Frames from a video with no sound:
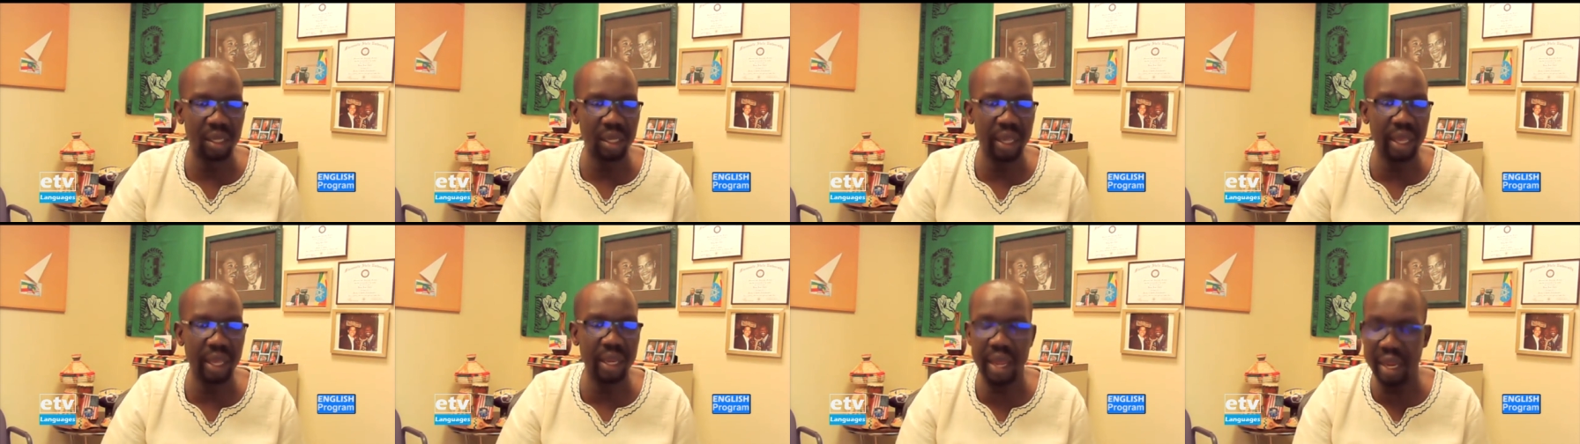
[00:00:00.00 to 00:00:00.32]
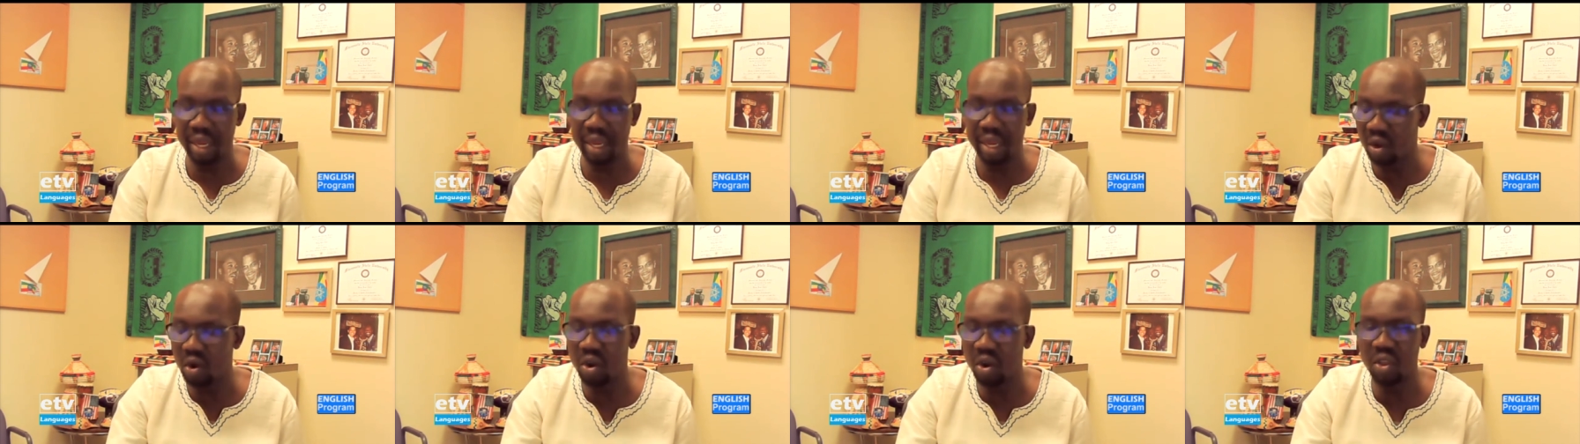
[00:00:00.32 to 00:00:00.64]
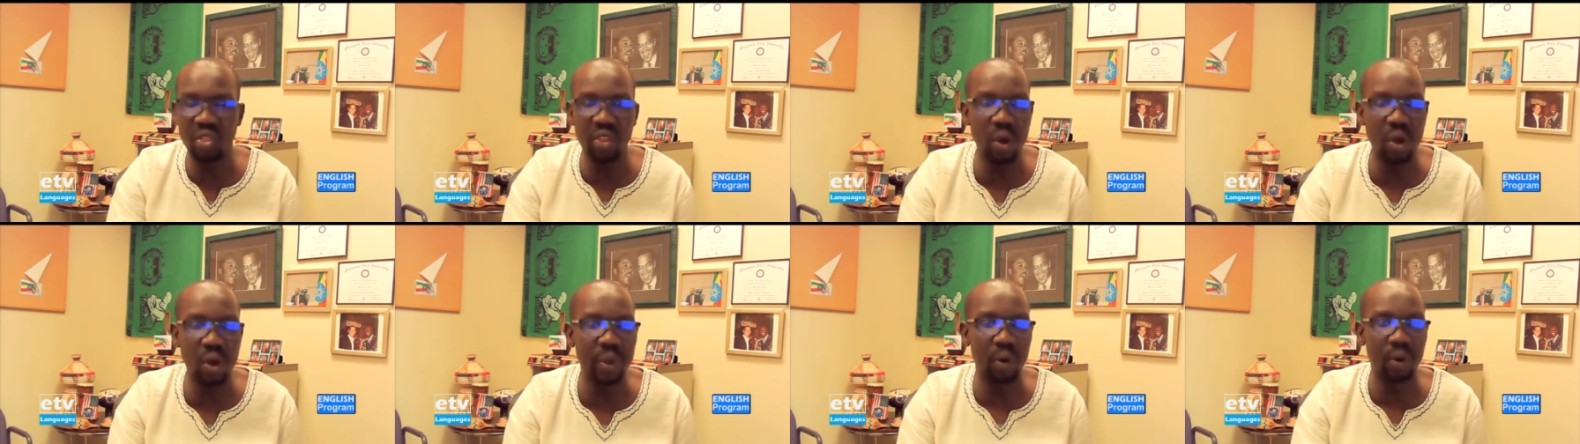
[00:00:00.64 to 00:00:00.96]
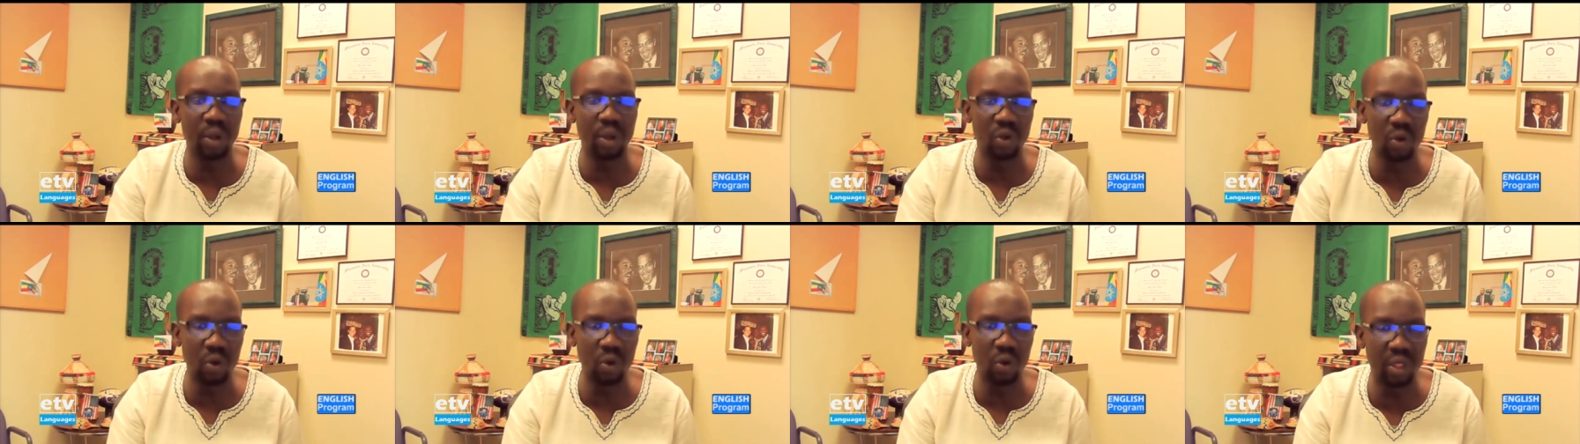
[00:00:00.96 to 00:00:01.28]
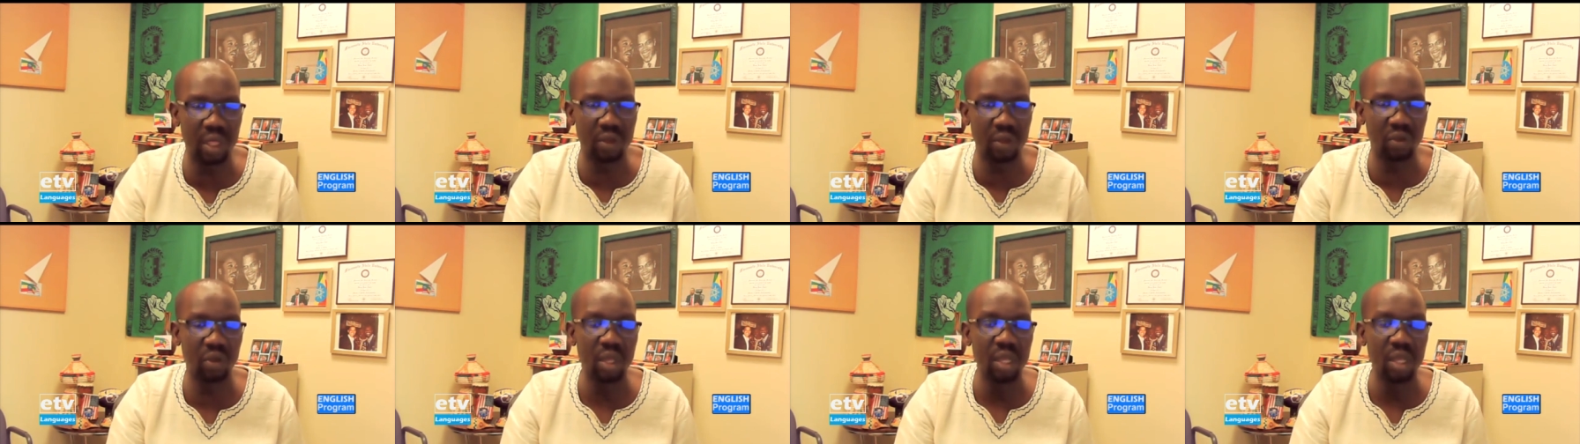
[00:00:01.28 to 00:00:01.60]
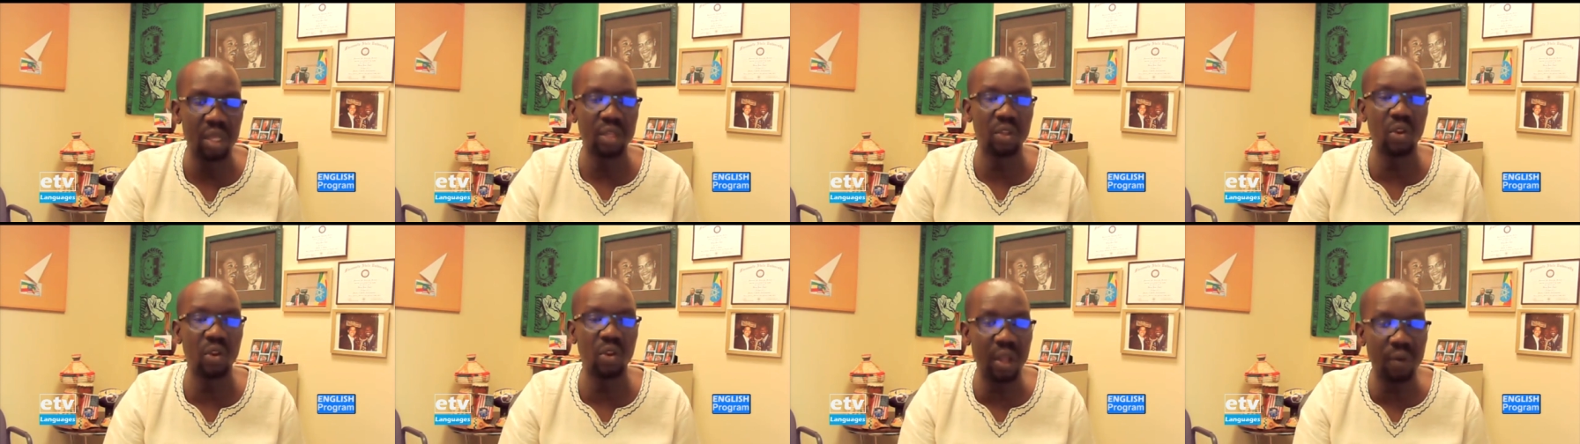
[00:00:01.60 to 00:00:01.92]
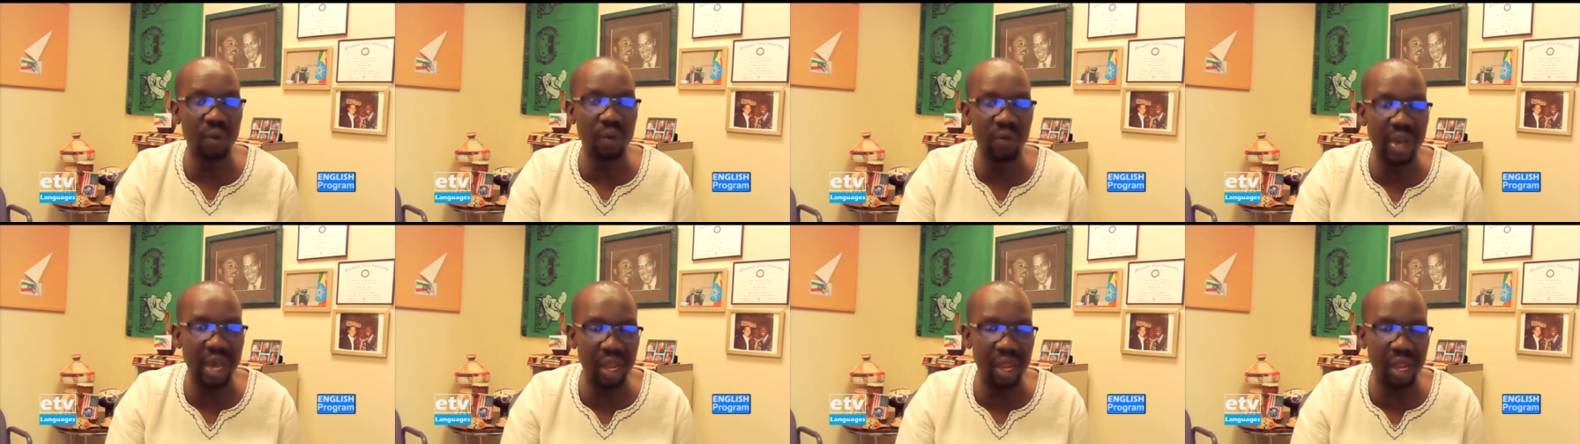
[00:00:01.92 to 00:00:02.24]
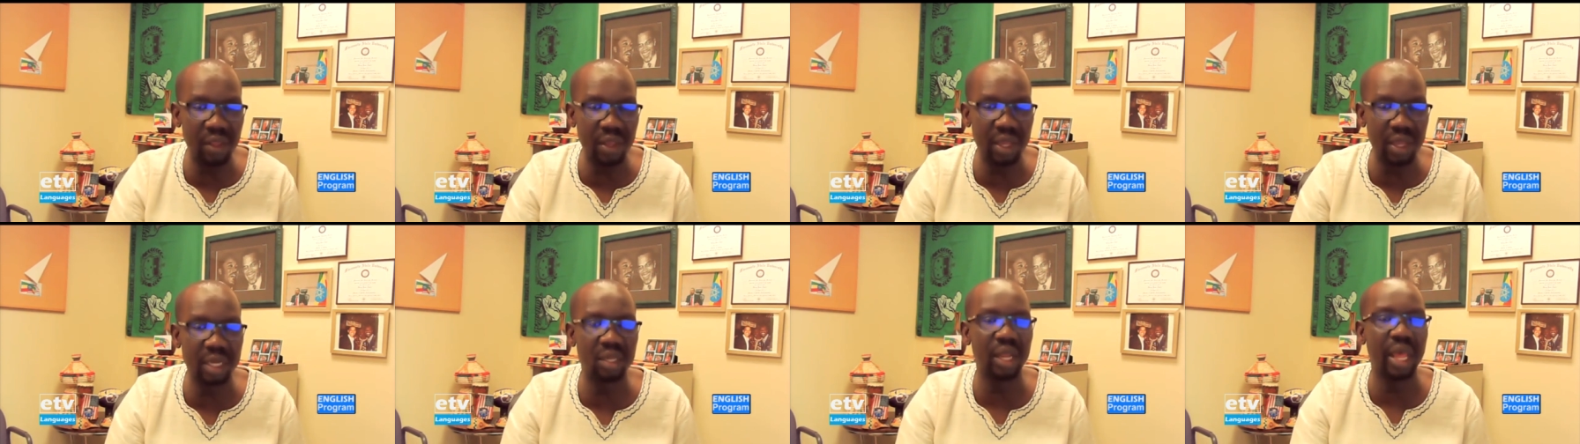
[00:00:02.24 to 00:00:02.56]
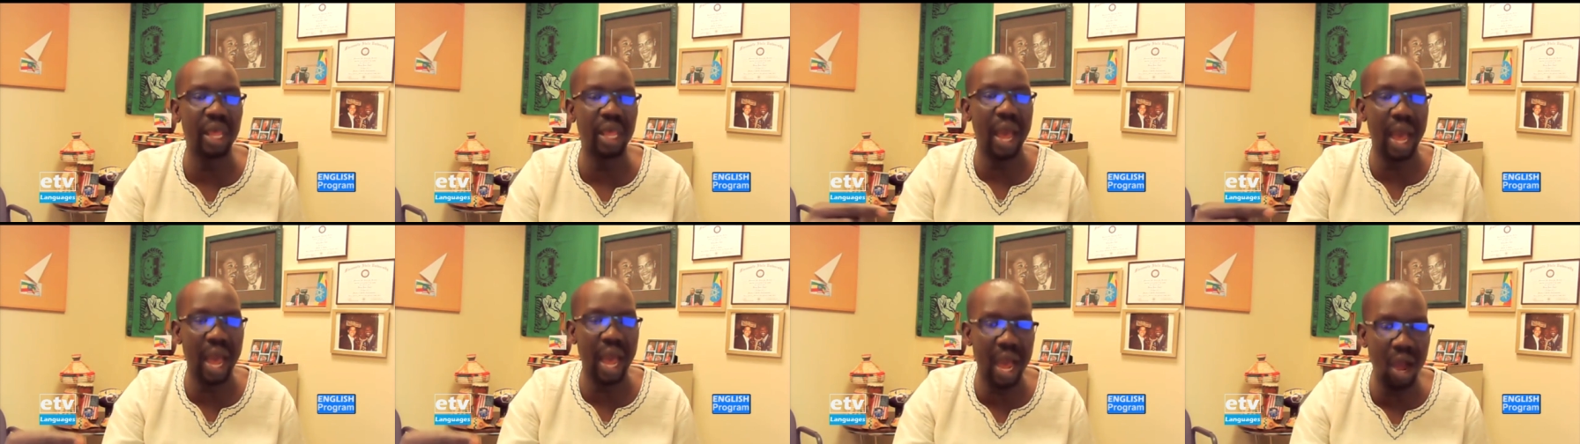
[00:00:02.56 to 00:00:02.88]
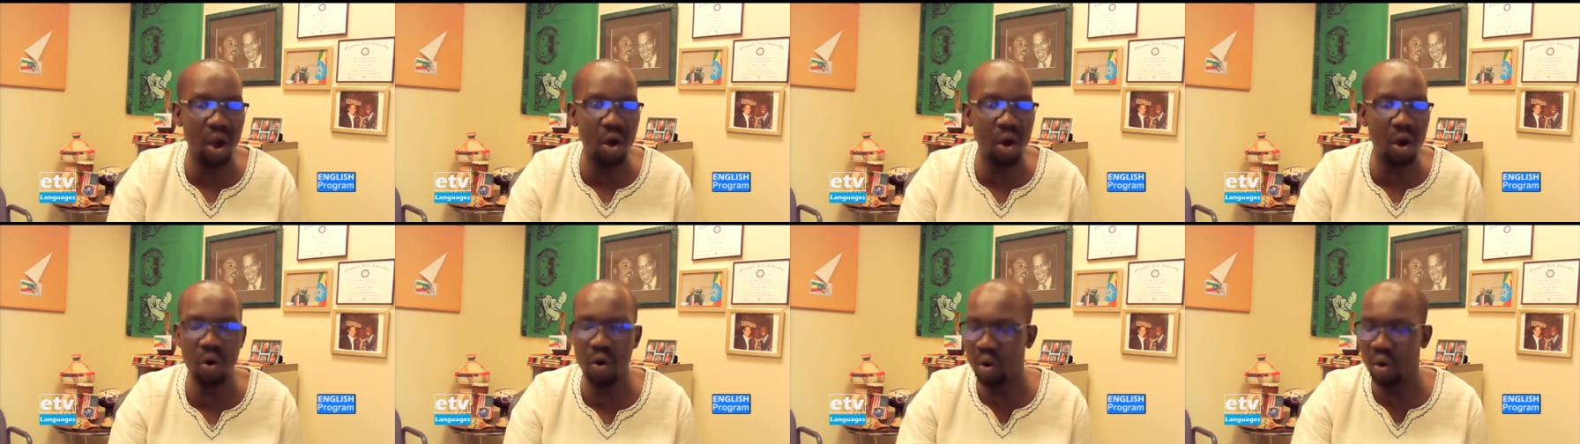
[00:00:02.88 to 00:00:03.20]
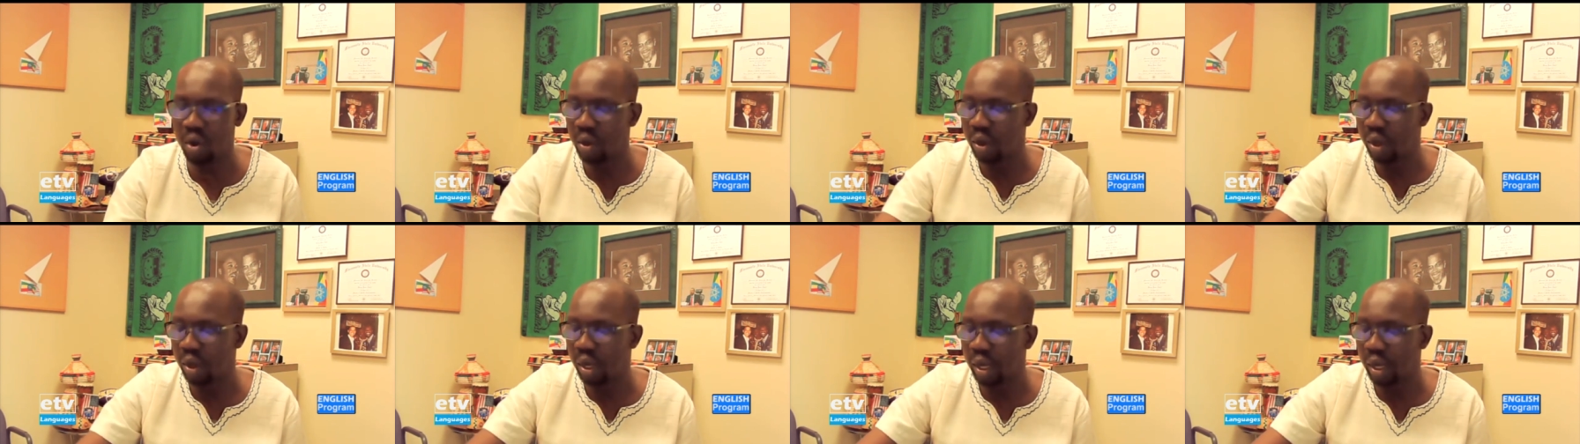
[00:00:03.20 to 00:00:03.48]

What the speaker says: and I know Ethiopia will do this, to reevaluate how